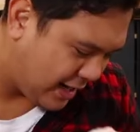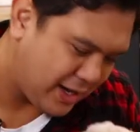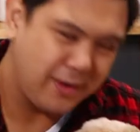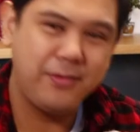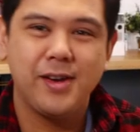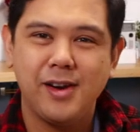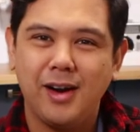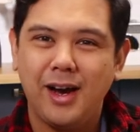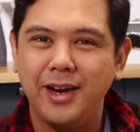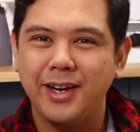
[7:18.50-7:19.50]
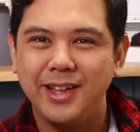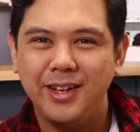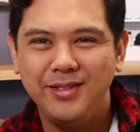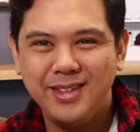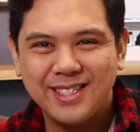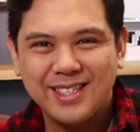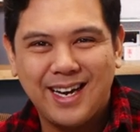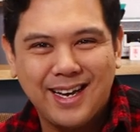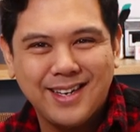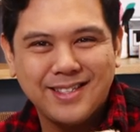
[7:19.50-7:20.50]
I gotta figure out how to clone this
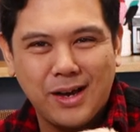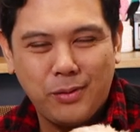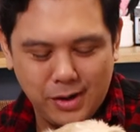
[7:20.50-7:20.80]
guy because I